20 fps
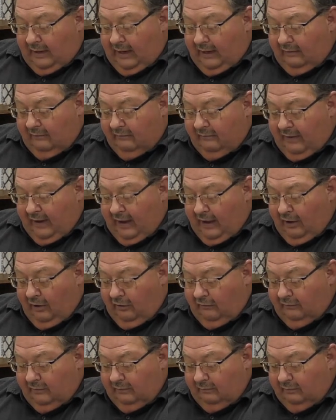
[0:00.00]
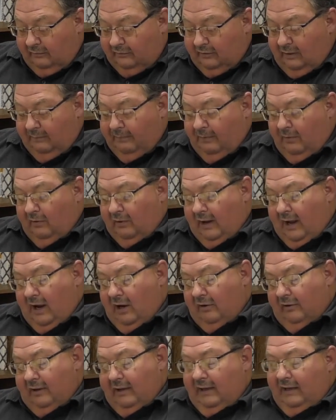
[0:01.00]
had a valve that was up on
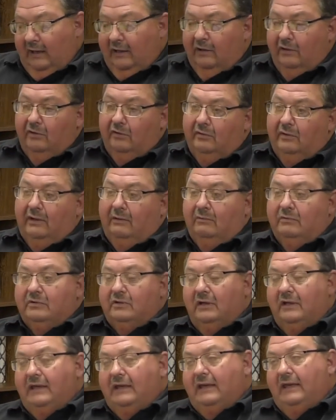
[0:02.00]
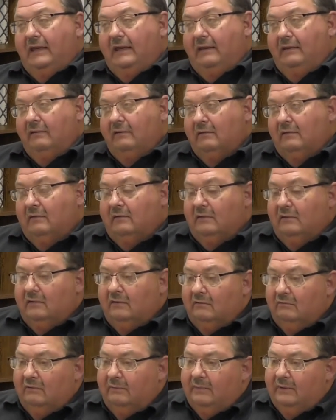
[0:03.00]
Iron Gate Hill that was leaking.
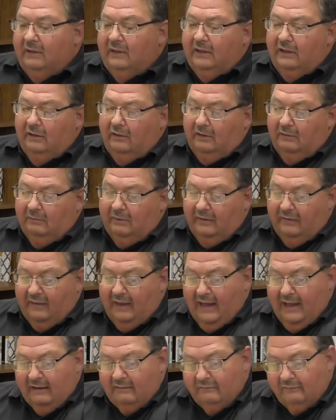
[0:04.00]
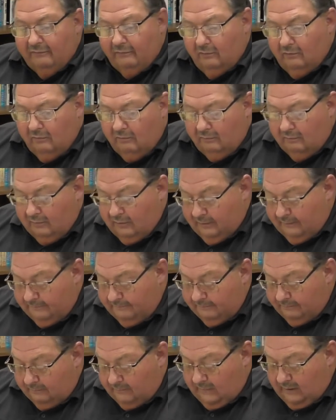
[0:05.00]
We've been dealing with that
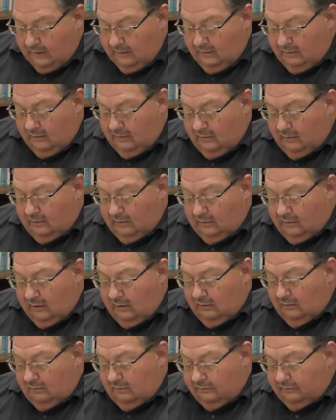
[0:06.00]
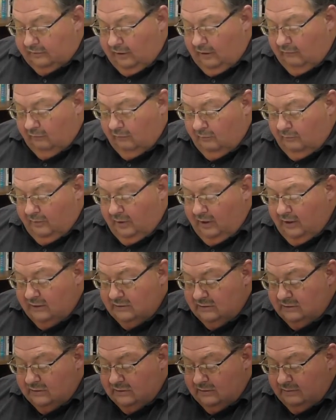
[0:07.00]
for several
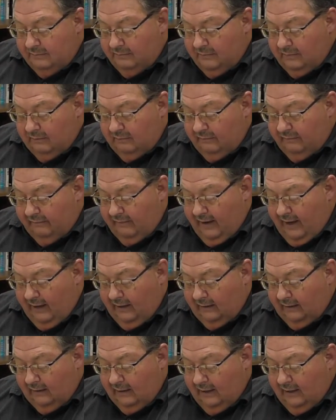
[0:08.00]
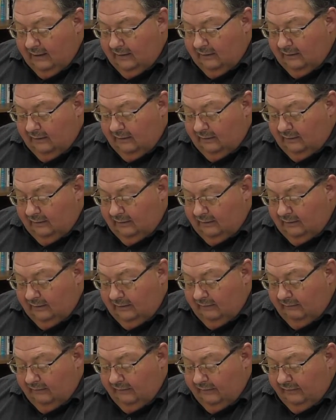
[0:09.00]
months. we finally got
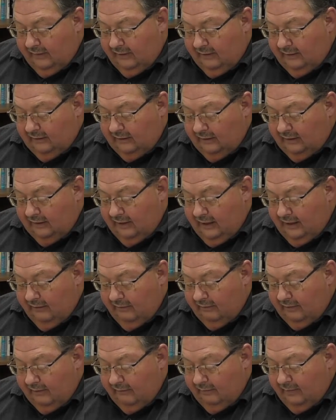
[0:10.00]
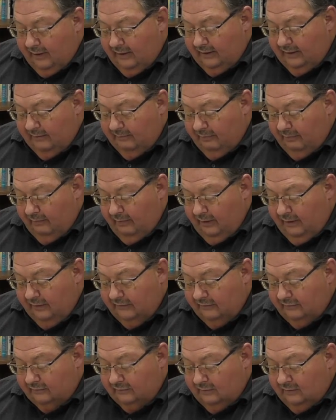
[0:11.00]
everything together and everybody in
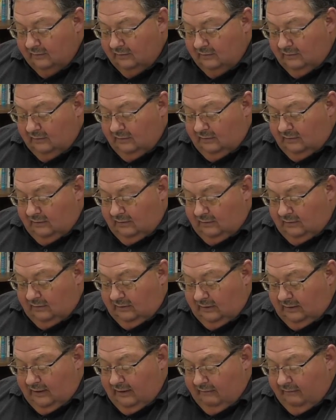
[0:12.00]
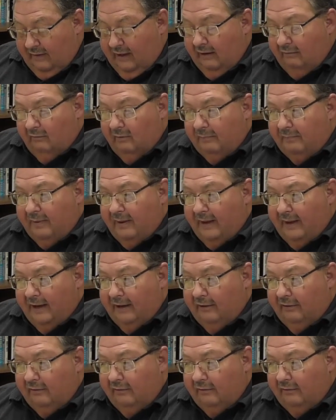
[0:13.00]
place to have that
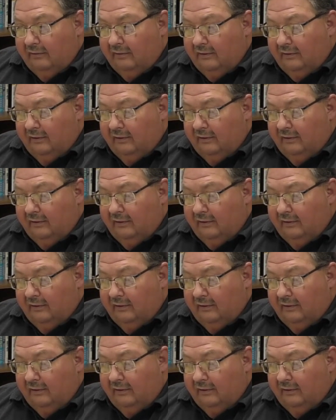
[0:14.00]
repaired.